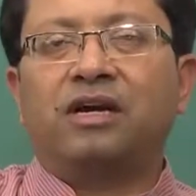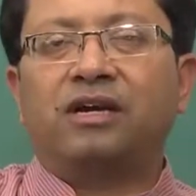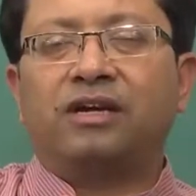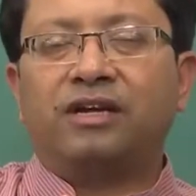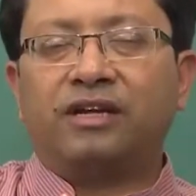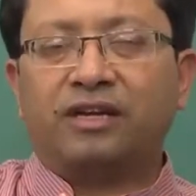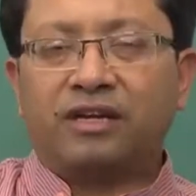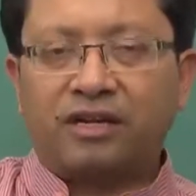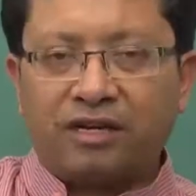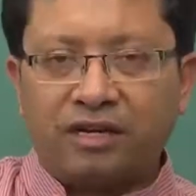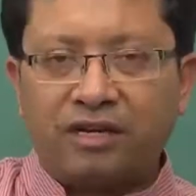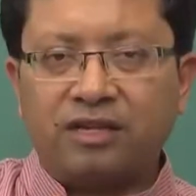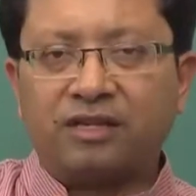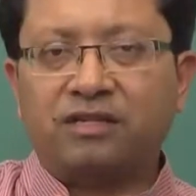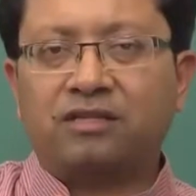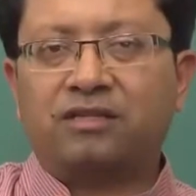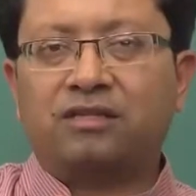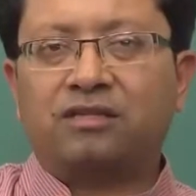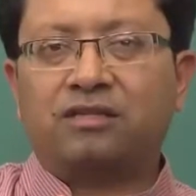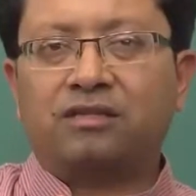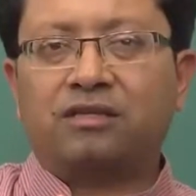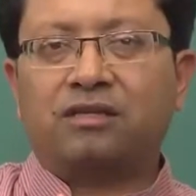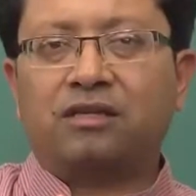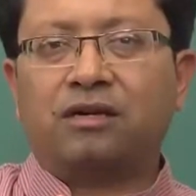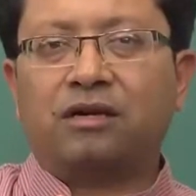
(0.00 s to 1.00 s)

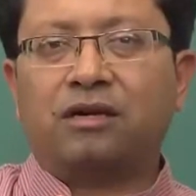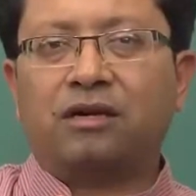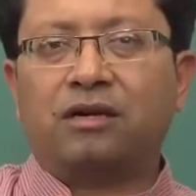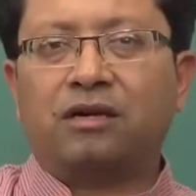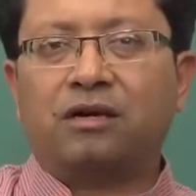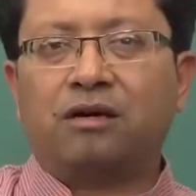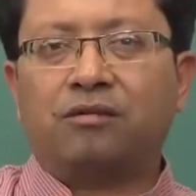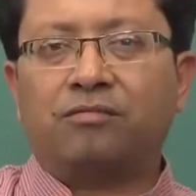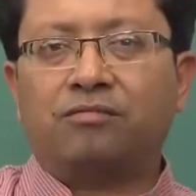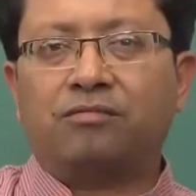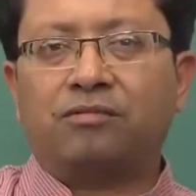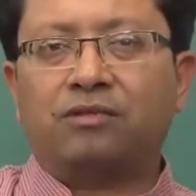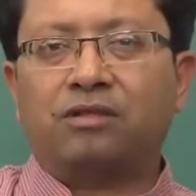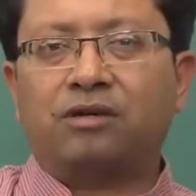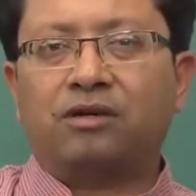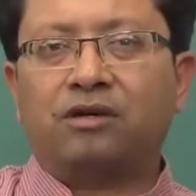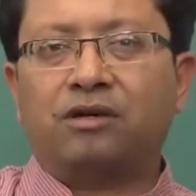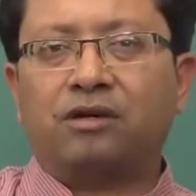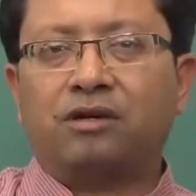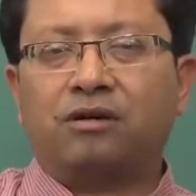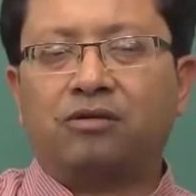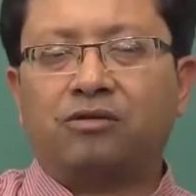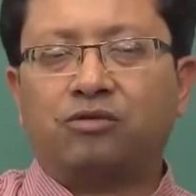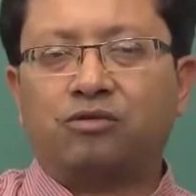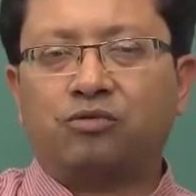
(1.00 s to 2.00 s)
decrease
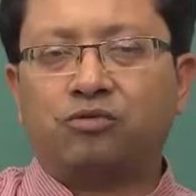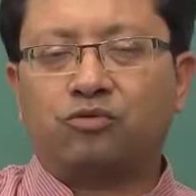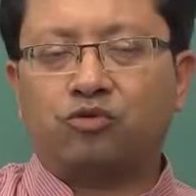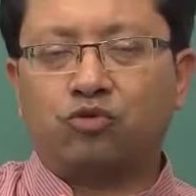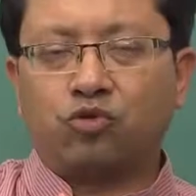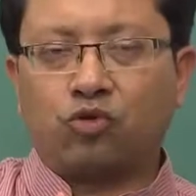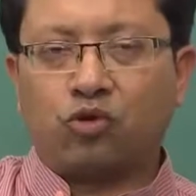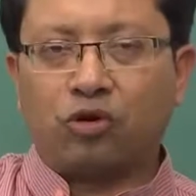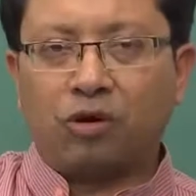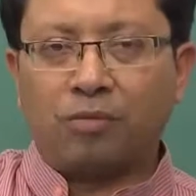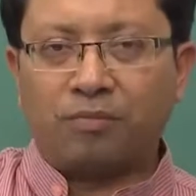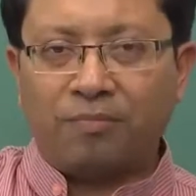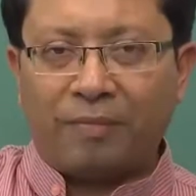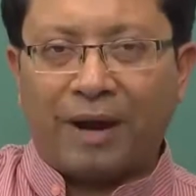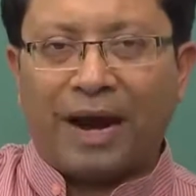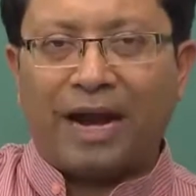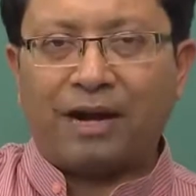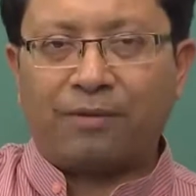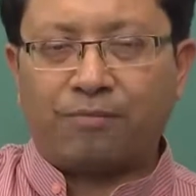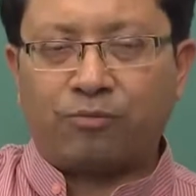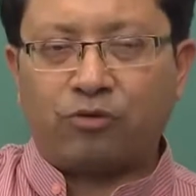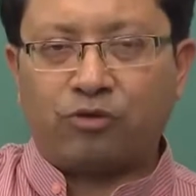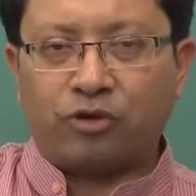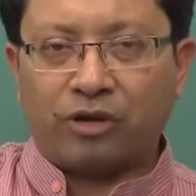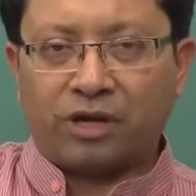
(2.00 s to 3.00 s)
the so called
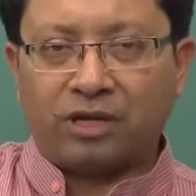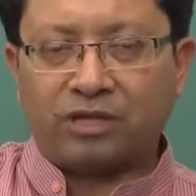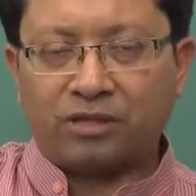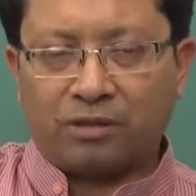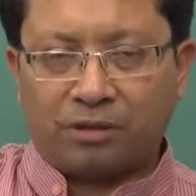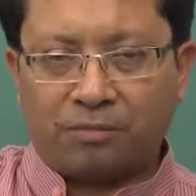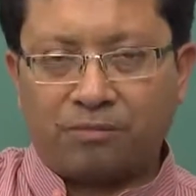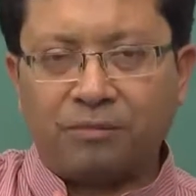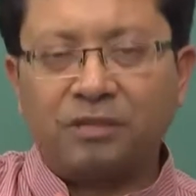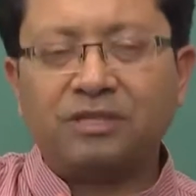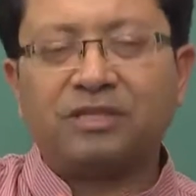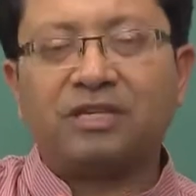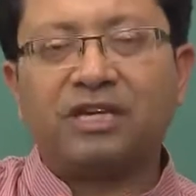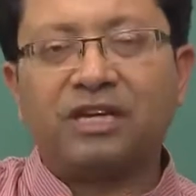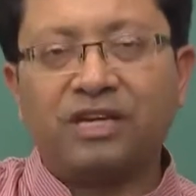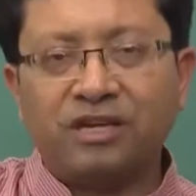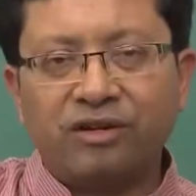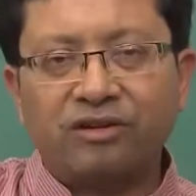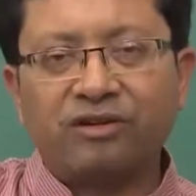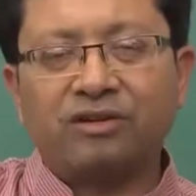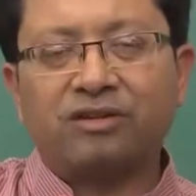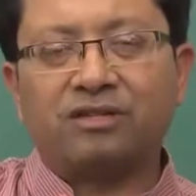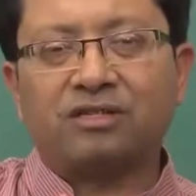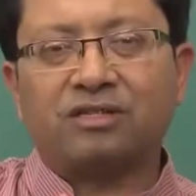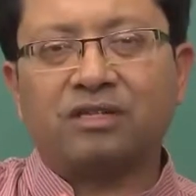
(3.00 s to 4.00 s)
bad products, that means
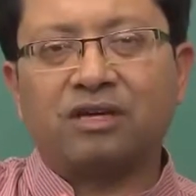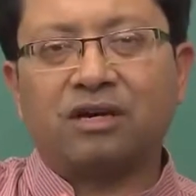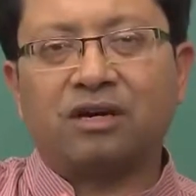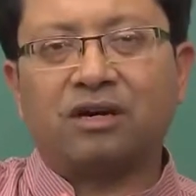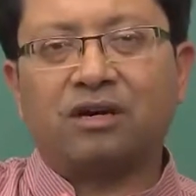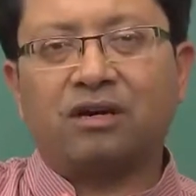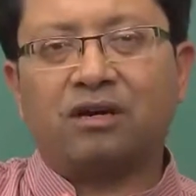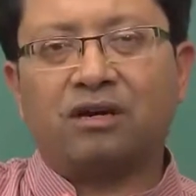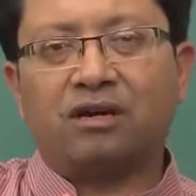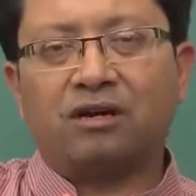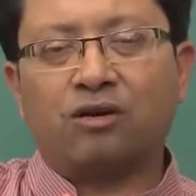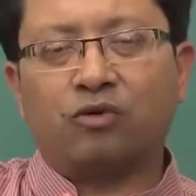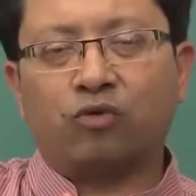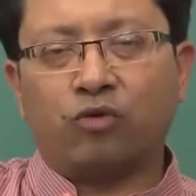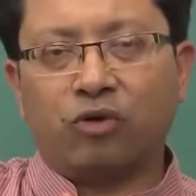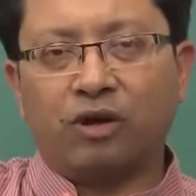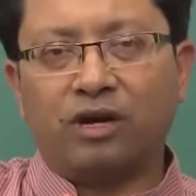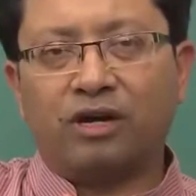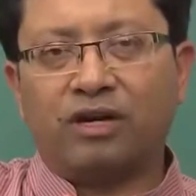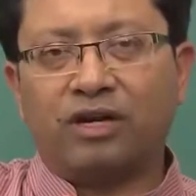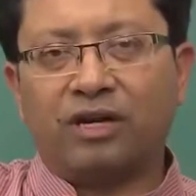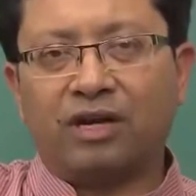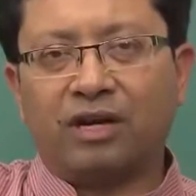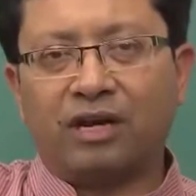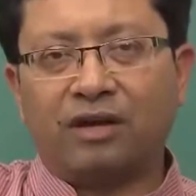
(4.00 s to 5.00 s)
increase the
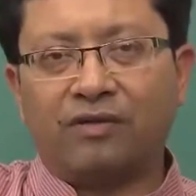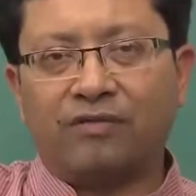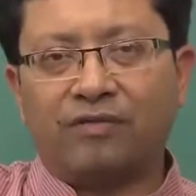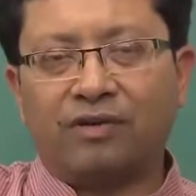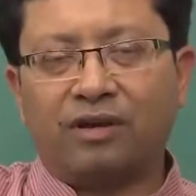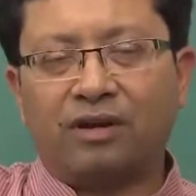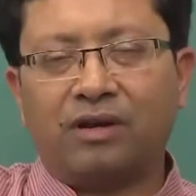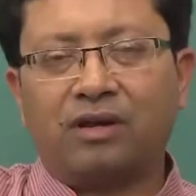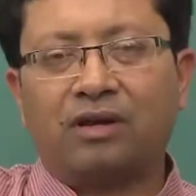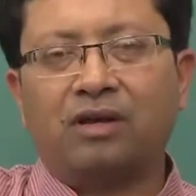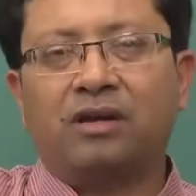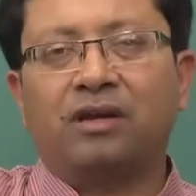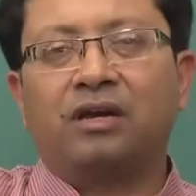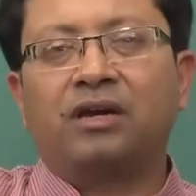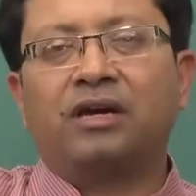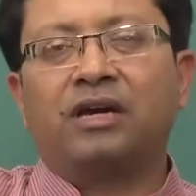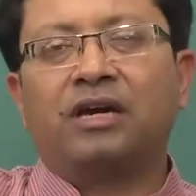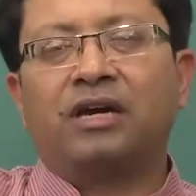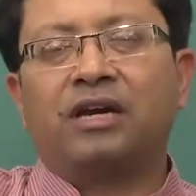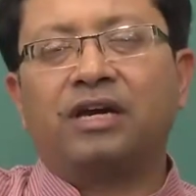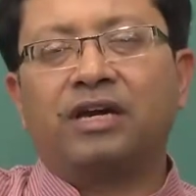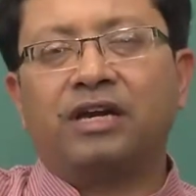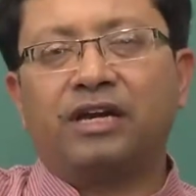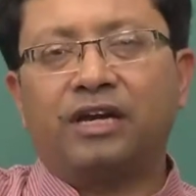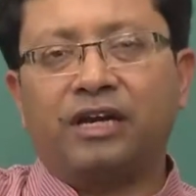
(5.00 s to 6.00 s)
quality level,
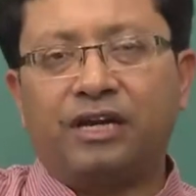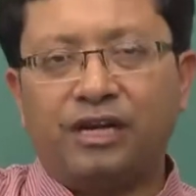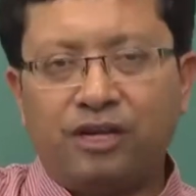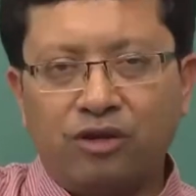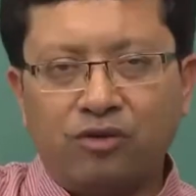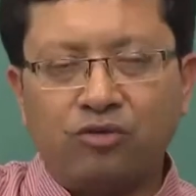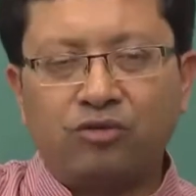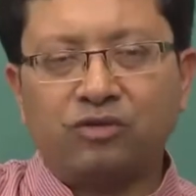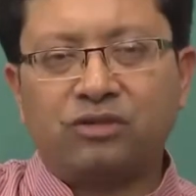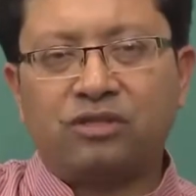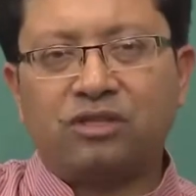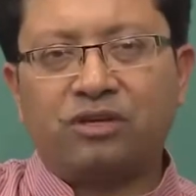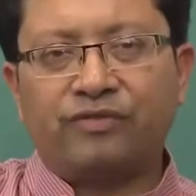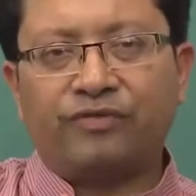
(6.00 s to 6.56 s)
reduce the